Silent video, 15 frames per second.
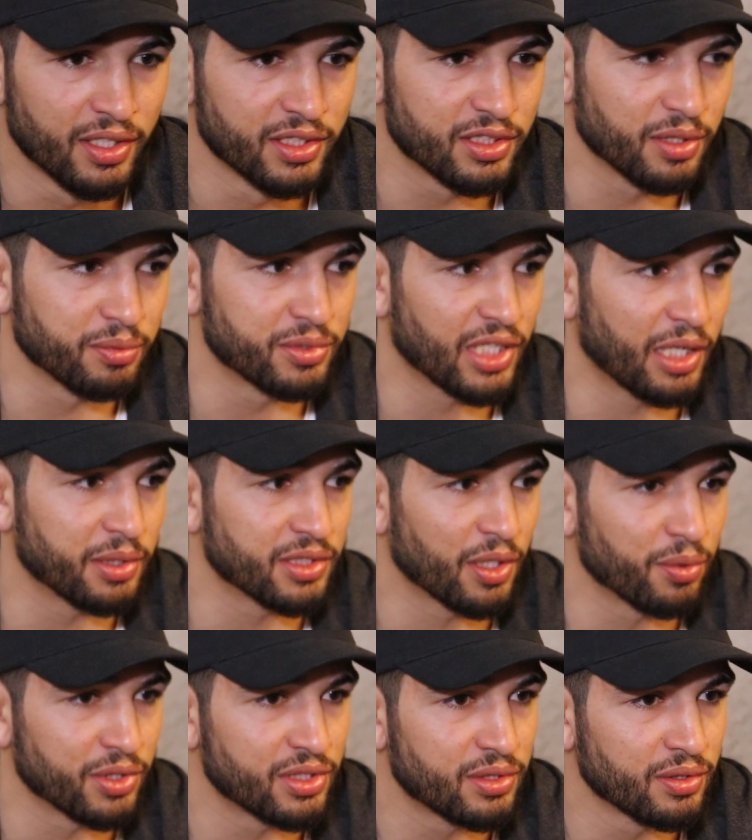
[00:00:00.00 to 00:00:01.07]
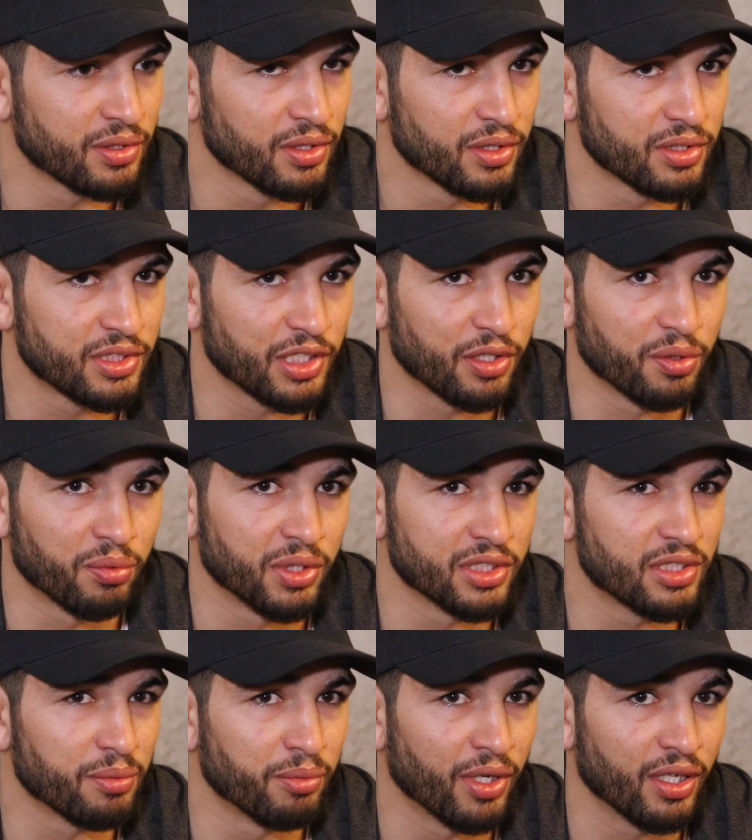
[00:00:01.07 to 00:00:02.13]
Sometimes I would see her
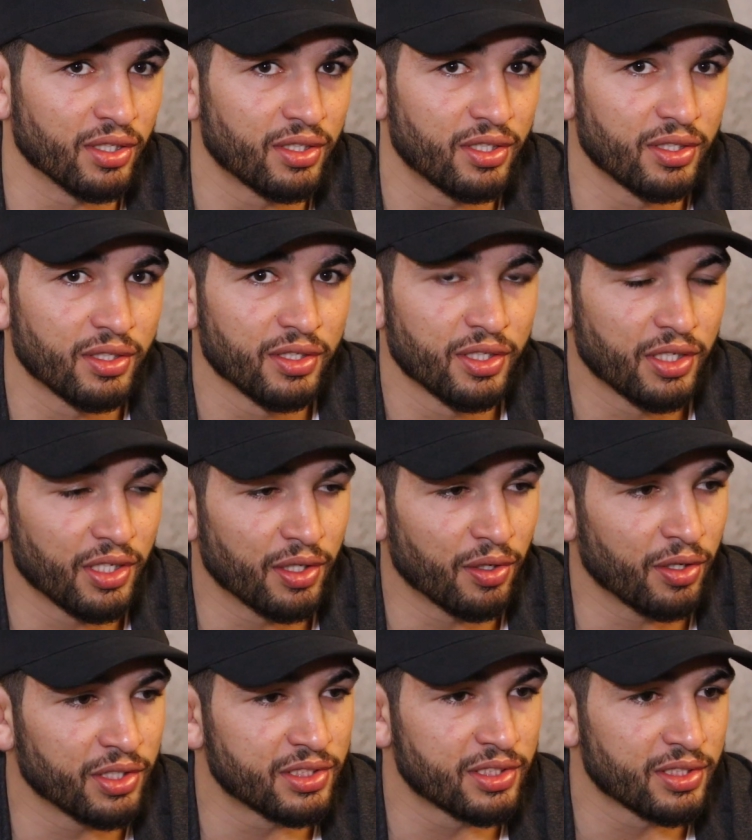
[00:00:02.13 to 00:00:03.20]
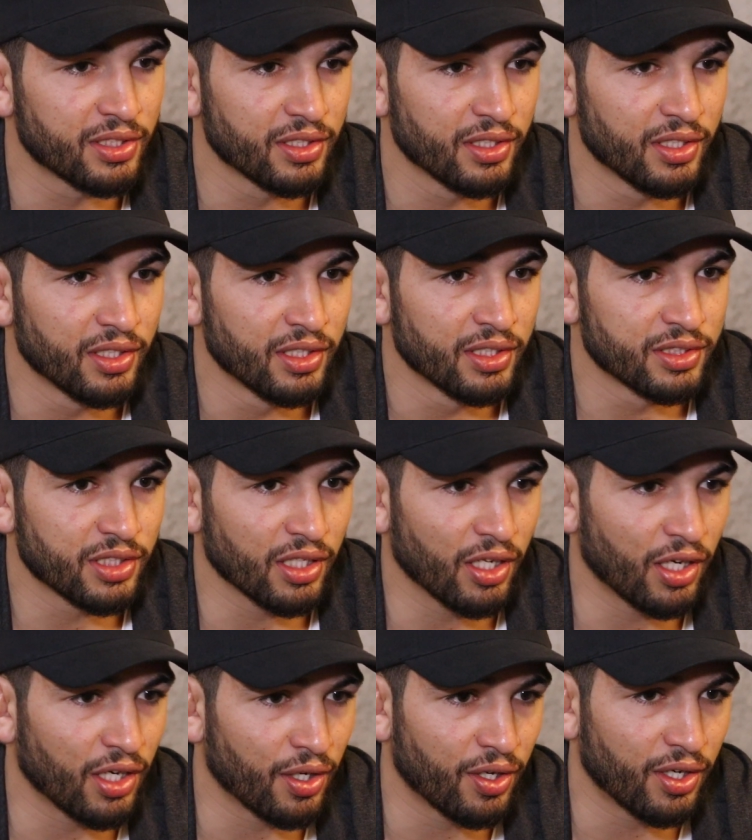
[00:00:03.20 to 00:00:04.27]
once a month. You know, it's a
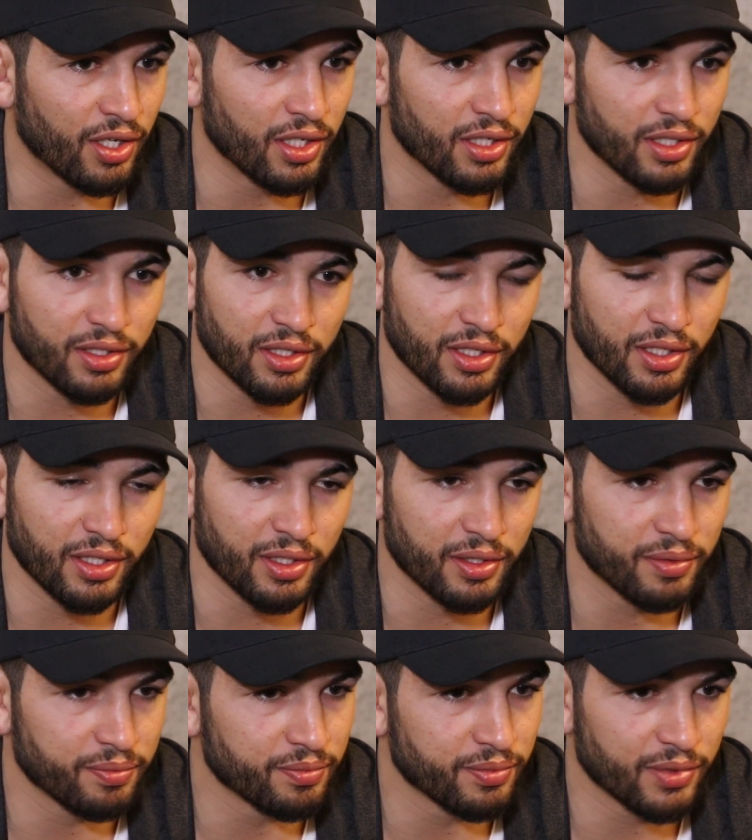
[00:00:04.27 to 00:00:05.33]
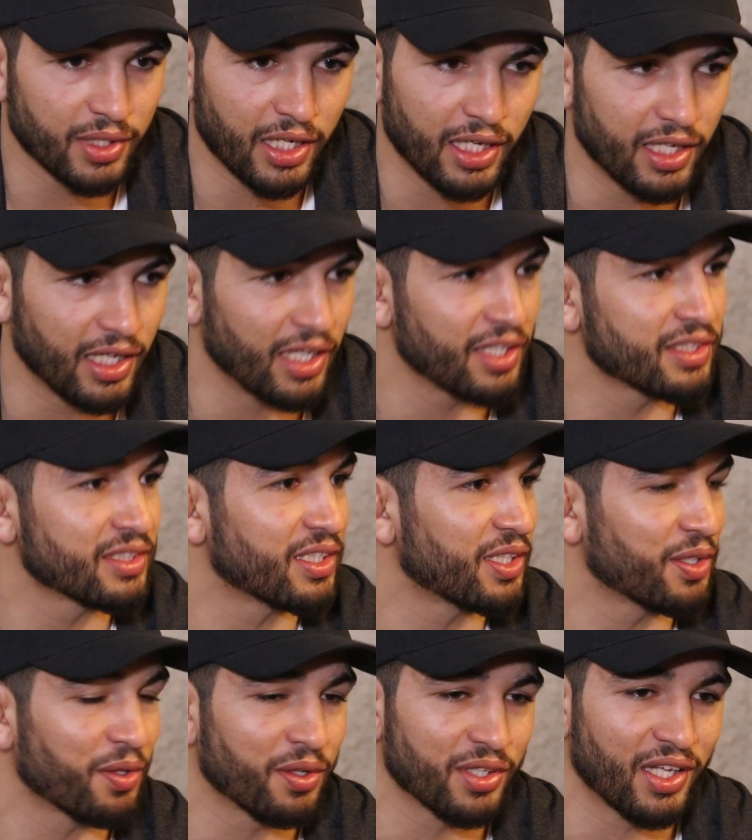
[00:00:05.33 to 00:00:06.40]
lot of hard headaches
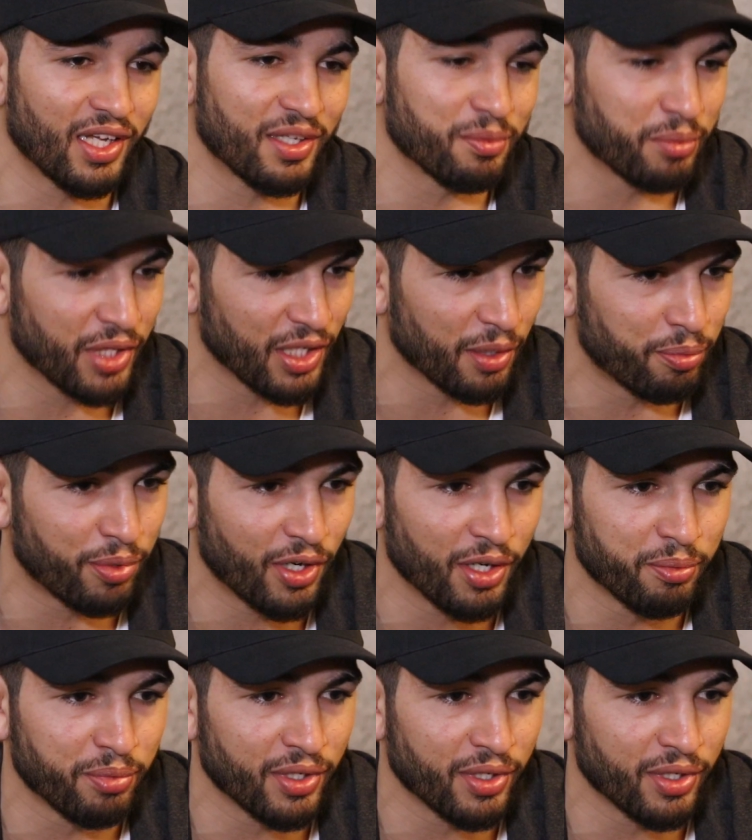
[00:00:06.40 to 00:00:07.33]
and all that being apart.